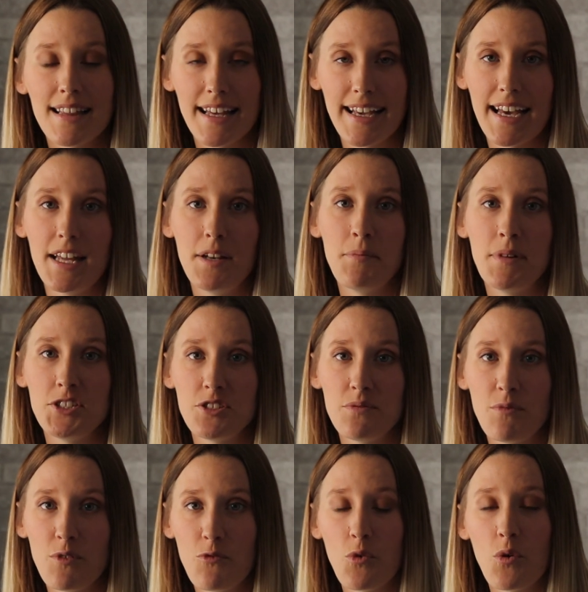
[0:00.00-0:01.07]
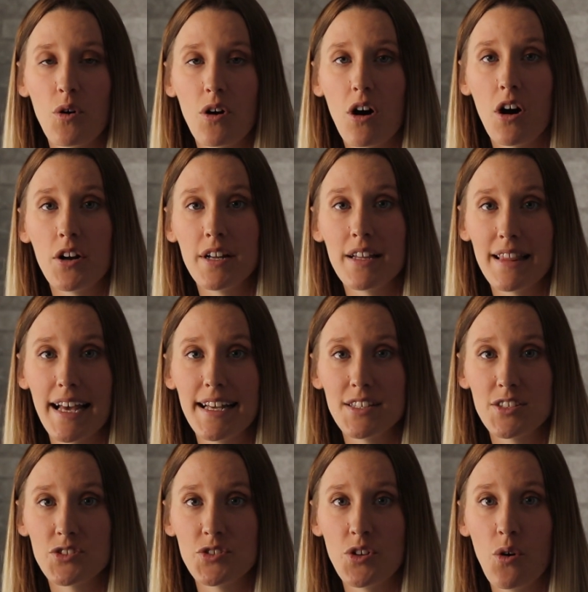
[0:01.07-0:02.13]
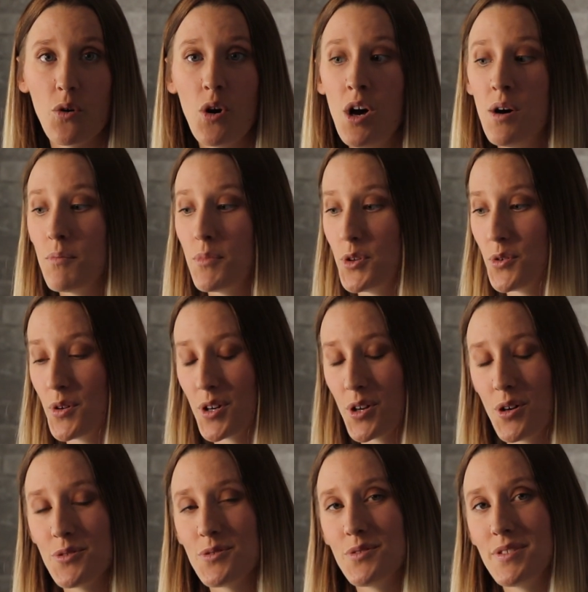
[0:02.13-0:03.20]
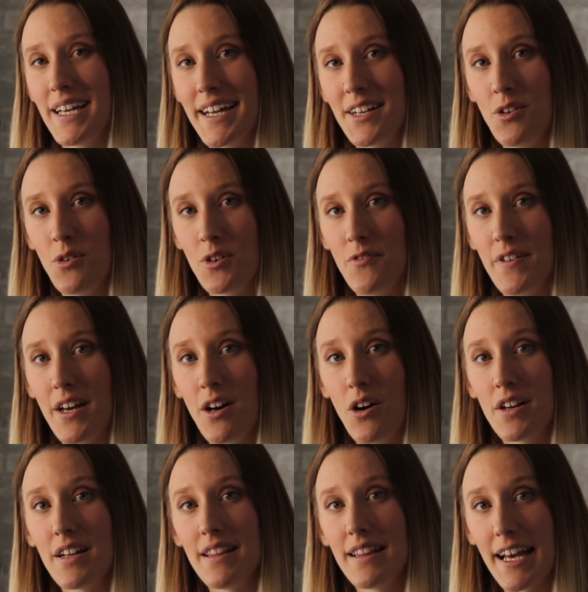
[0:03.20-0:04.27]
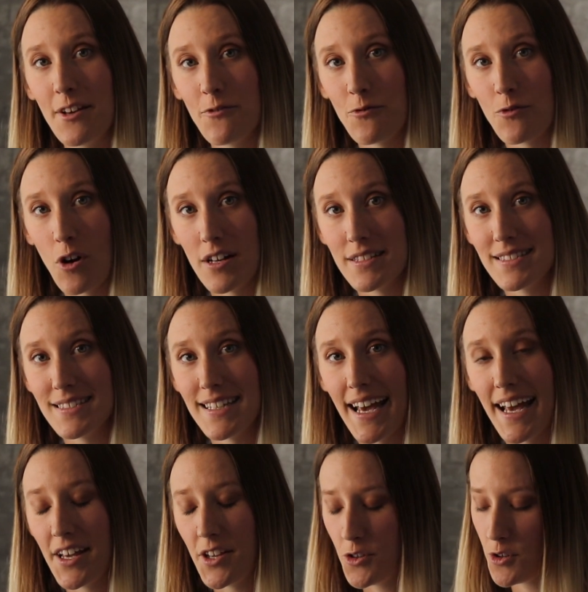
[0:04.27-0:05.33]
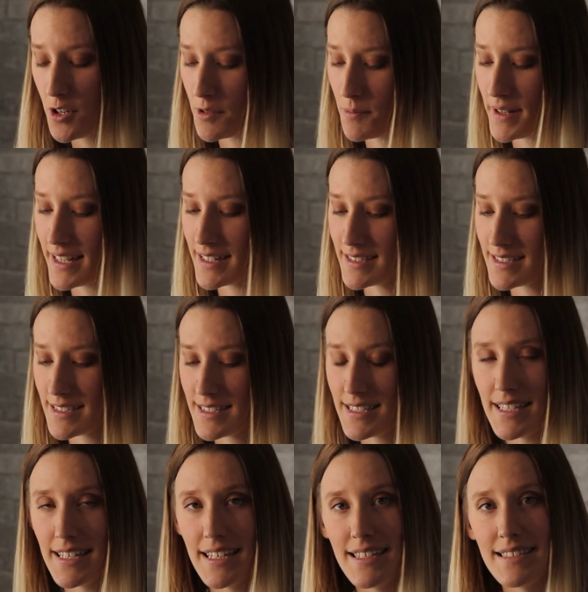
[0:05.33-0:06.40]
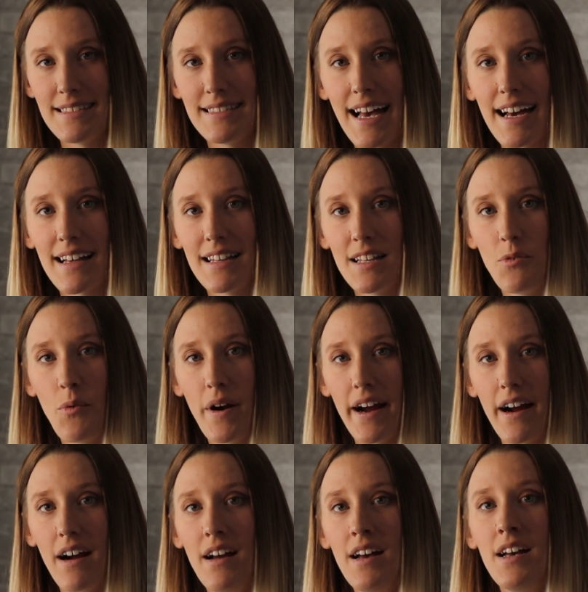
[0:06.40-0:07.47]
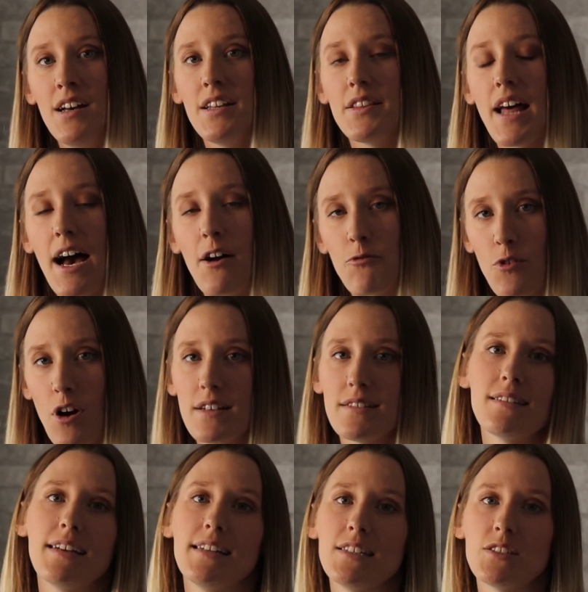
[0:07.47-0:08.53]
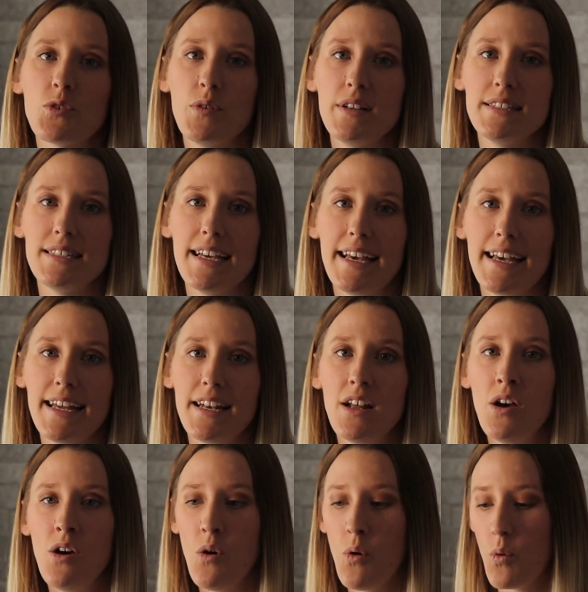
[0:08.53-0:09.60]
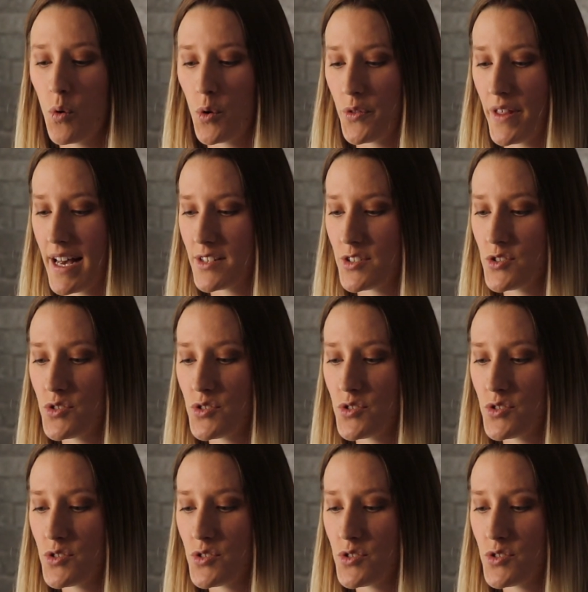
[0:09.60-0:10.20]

like I had mentioned before, on a light snow, but you can also take note of it on a light frost day. You can begin to see exactly where that frost line is going to hit, or that